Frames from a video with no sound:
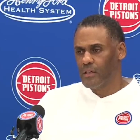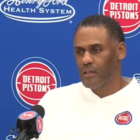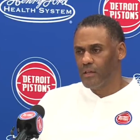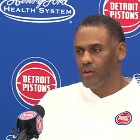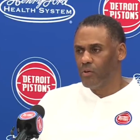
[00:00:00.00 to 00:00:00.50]

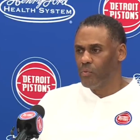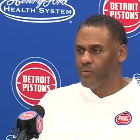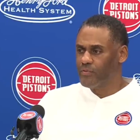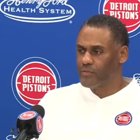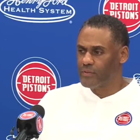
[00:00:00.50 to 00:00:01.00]
along
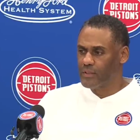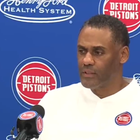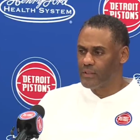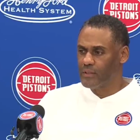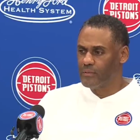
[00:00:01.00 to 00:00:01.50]
with
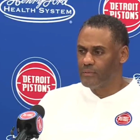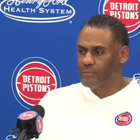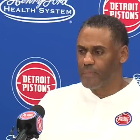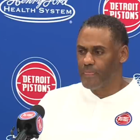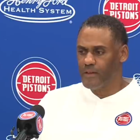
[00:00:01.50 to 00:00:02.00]

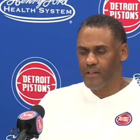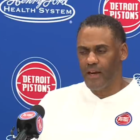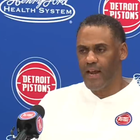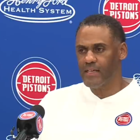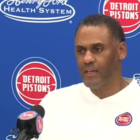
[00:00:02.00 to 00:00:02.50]
the
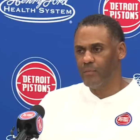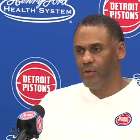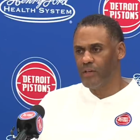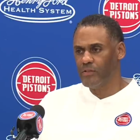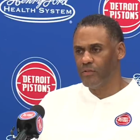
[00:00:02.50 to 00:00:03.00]
tenacity he
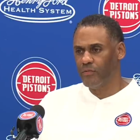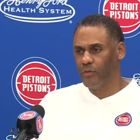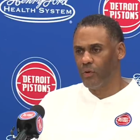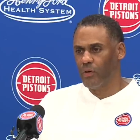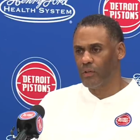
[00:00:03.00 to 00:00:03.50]
brings to the
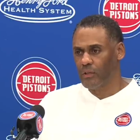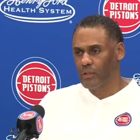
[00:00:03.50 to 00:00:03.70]
floor,